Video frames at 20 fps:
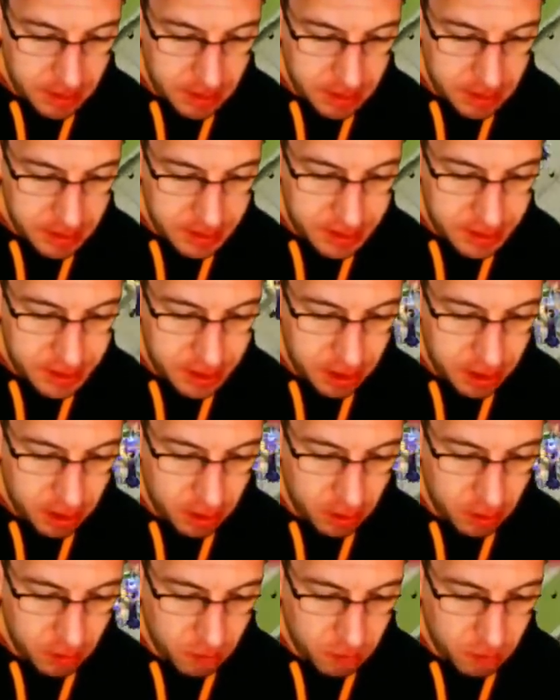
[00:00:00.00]

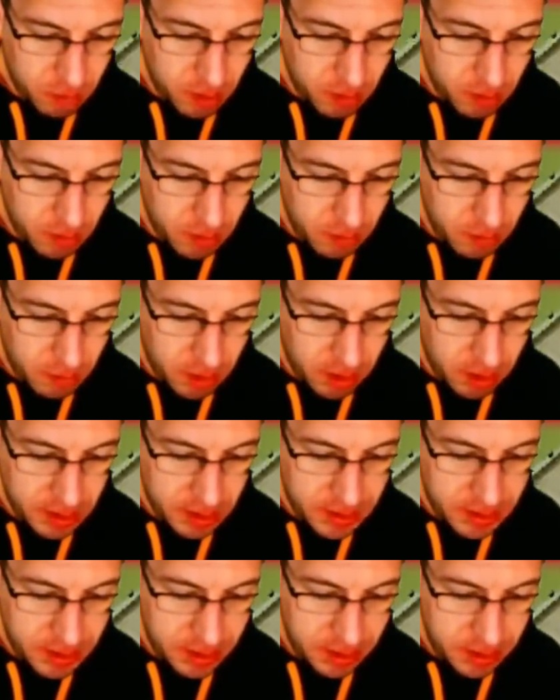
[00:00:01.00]
So what we're going
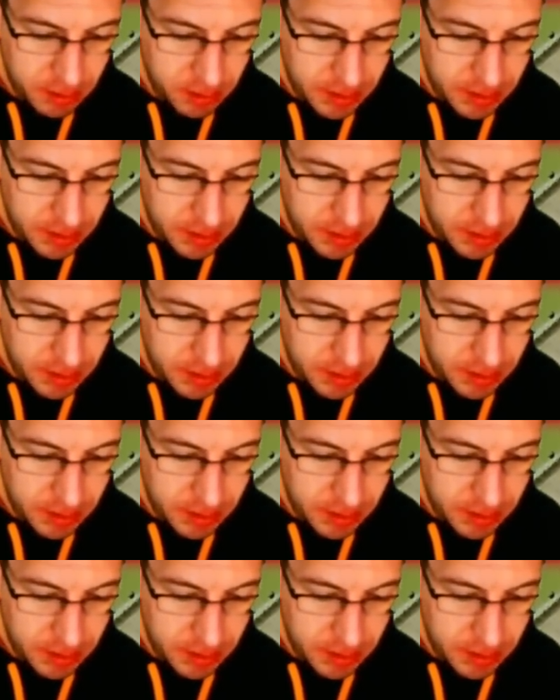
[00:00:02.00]
to do